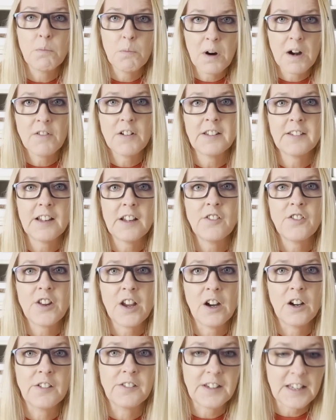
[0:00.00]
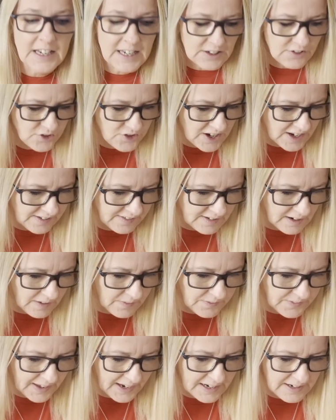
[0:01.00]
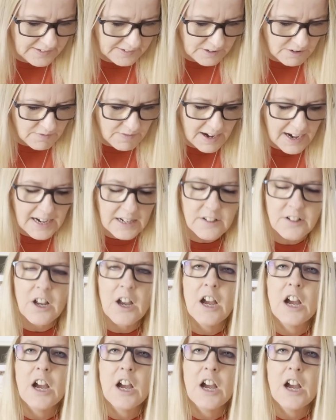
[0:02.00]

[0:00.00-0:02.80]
where it says yarns, it's chestnut. That is correct.